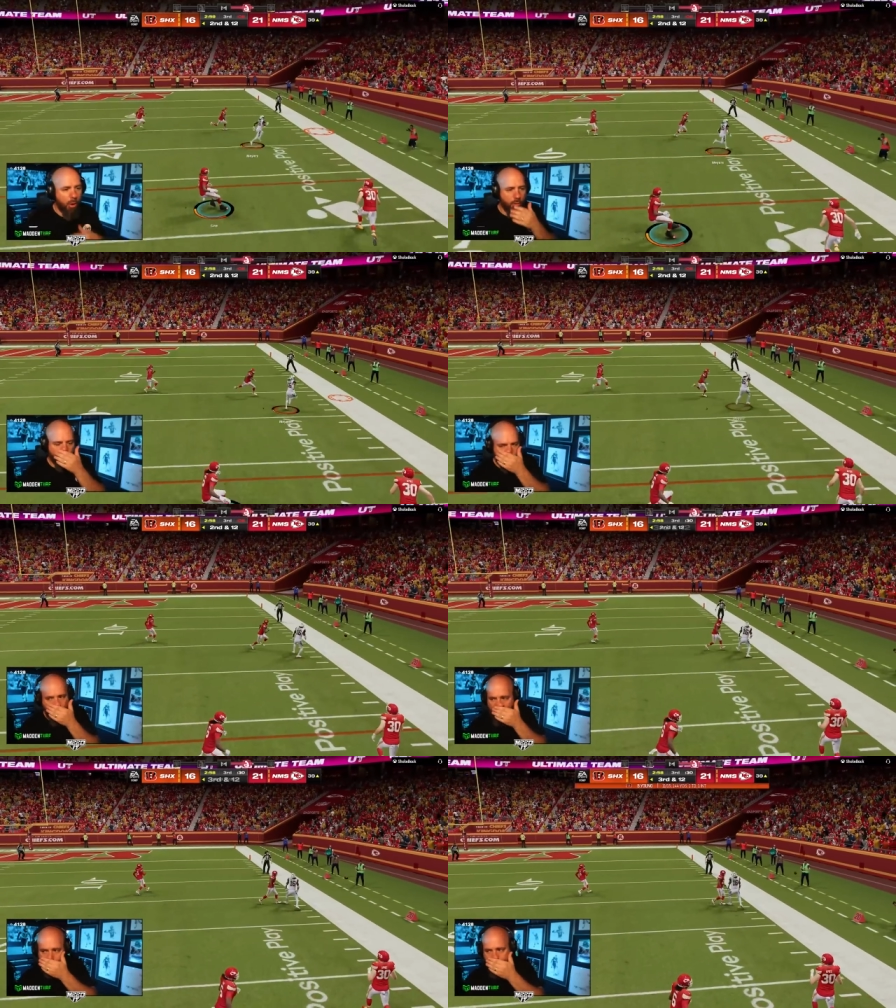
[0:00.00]
over, though.
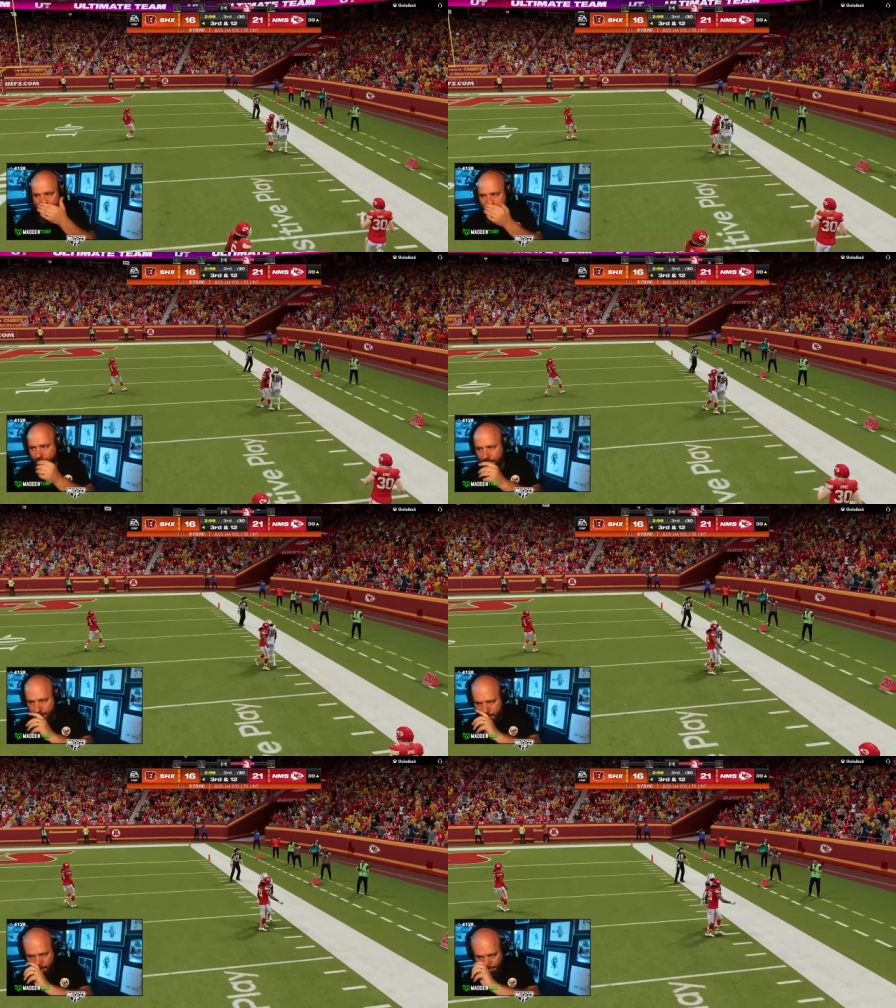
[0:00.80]
That's big.
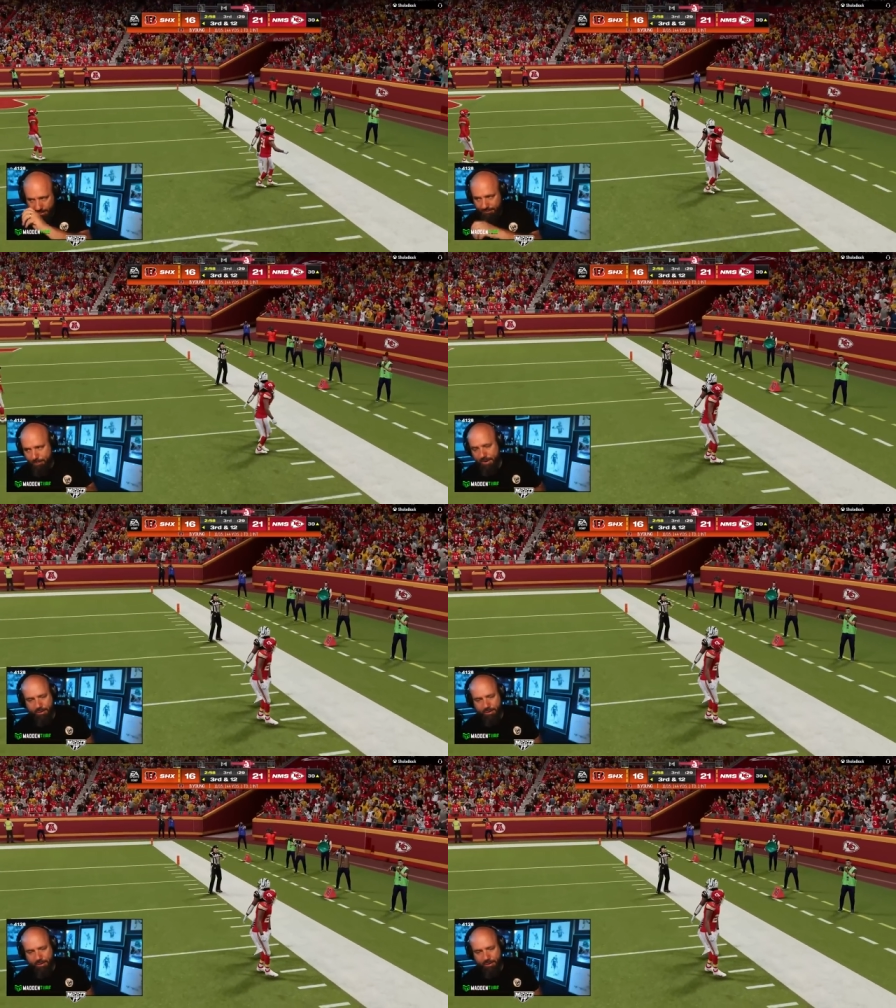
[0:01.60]
That's big.